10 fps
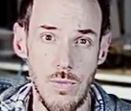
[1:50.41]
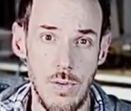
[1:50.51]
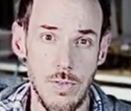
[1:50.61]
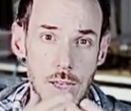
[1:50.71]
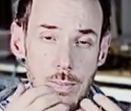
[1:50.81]

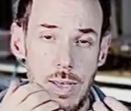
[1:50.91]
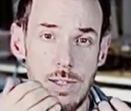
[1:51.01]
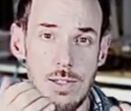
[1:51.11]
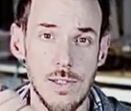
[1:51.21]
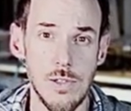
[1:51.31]
If they play
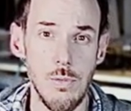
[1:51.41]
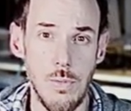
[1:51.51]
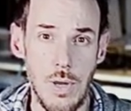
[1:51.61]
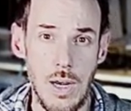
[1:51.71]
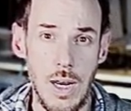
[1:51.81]

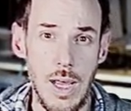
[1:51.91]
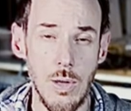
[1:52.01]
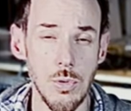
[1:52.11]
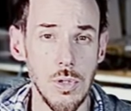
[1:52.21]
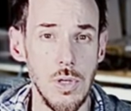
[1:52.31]
super
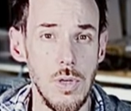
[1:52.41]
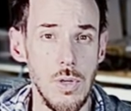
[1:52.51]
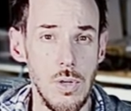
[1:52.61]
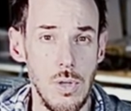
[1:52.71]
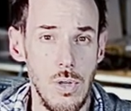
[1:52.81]
loud,
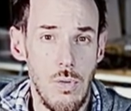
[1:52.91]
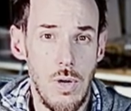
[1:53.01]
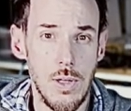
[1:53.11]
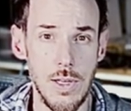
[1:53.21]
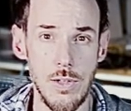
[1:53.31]

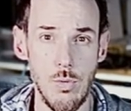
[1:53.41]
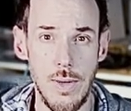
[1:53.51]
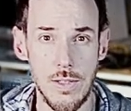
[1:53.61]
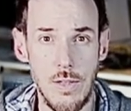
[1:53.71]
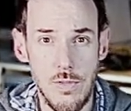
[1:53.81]
well, then you
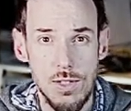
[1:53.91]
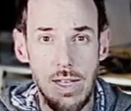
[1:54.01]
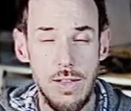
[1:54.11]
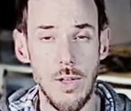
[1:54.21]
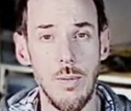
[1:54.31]
might even
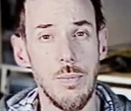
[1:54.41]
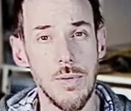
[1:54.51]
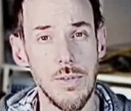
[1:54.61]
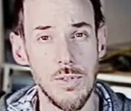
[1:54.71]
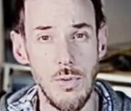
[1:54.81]
stand up
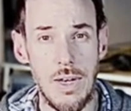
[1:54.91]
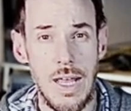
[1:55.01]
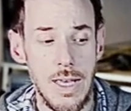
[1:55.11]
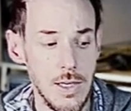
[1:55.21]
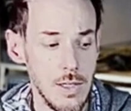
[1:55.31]
because you
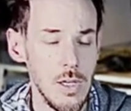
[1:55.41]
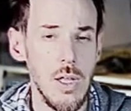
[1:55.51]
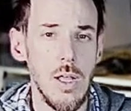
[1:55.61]
like it.